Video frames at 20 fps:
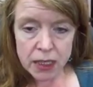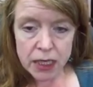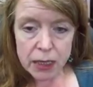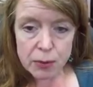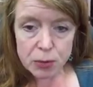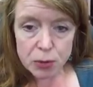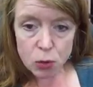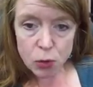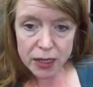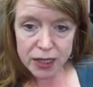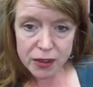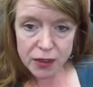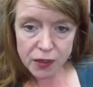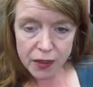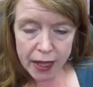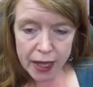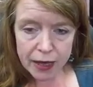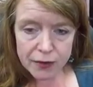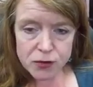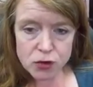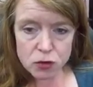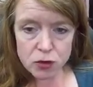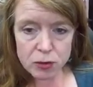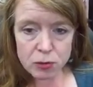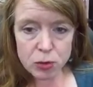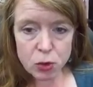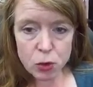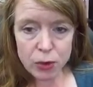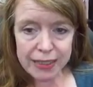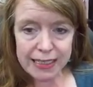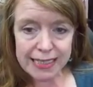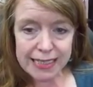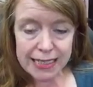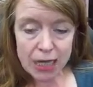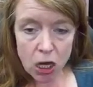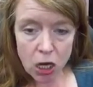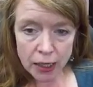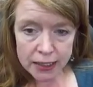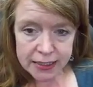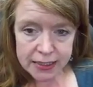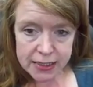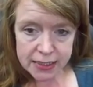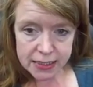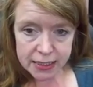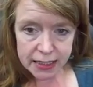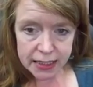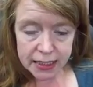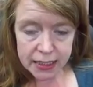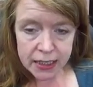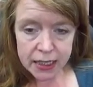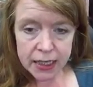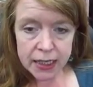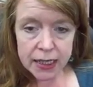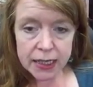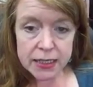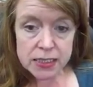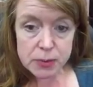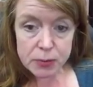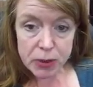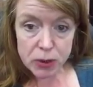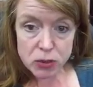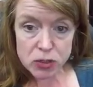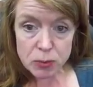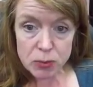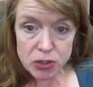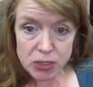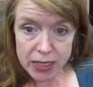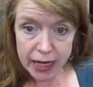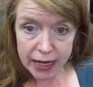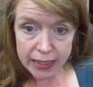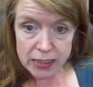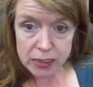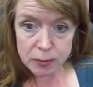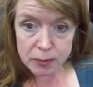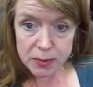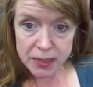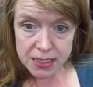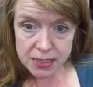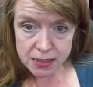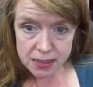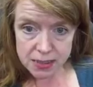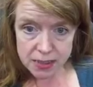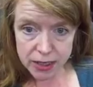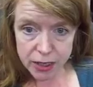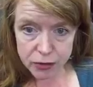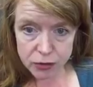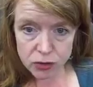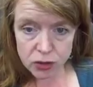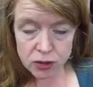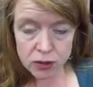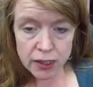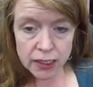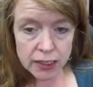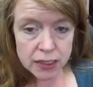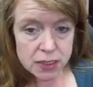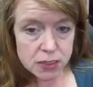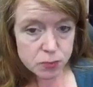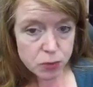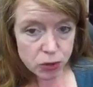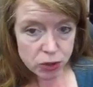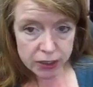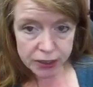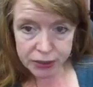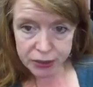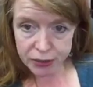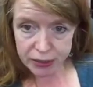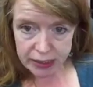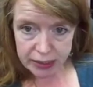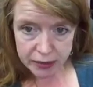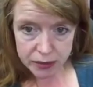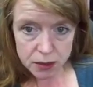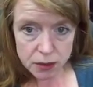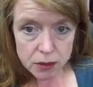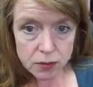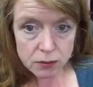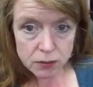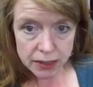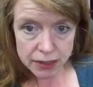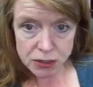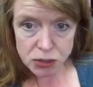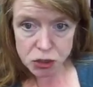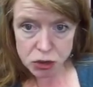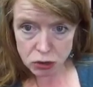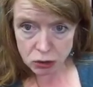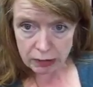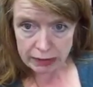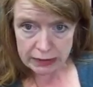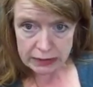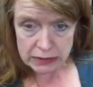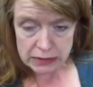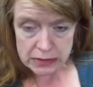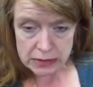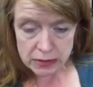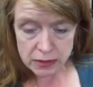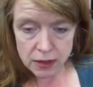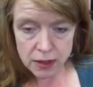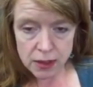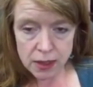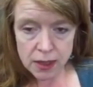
Employee theft or employee dishonesty is supposed to protect a business owner, and it's put underneath their insurance.